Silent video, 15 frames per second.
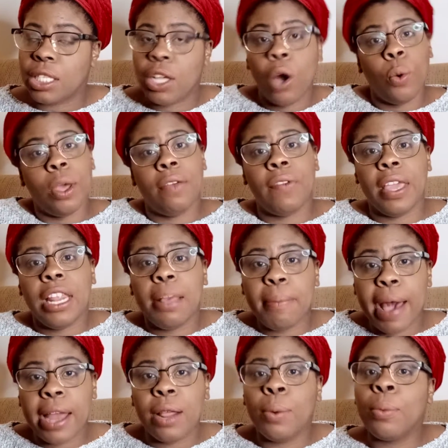So if
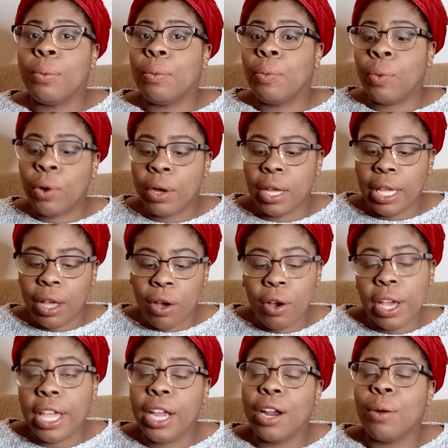anybody
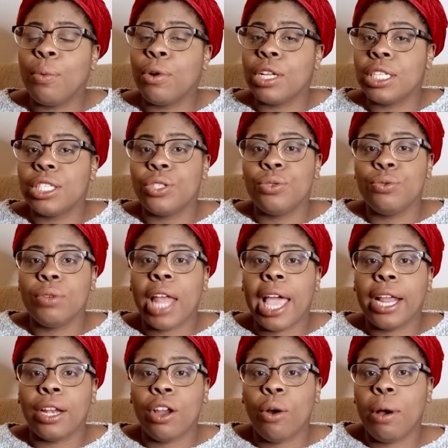on here wants to
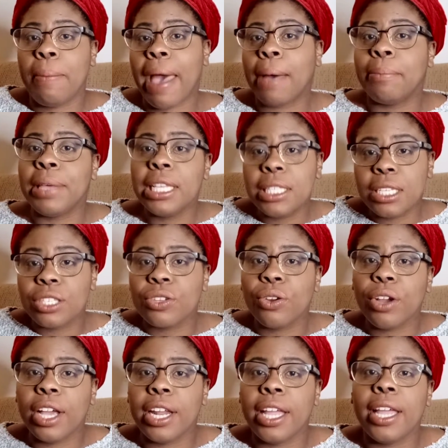know about business
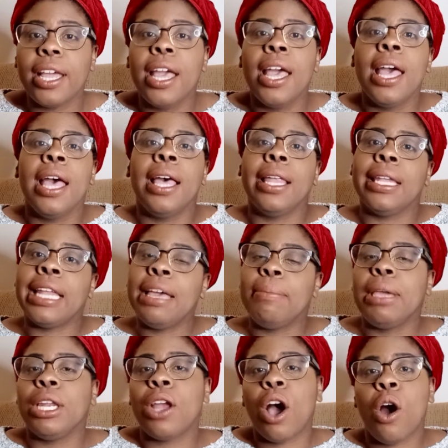credit, let
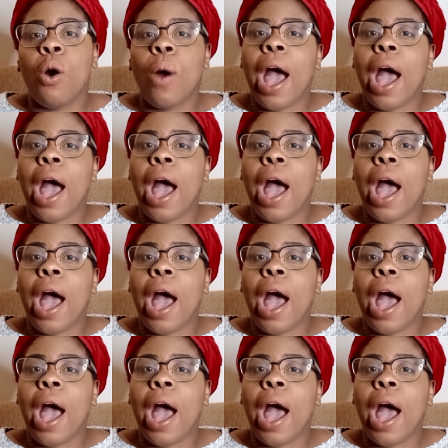me know.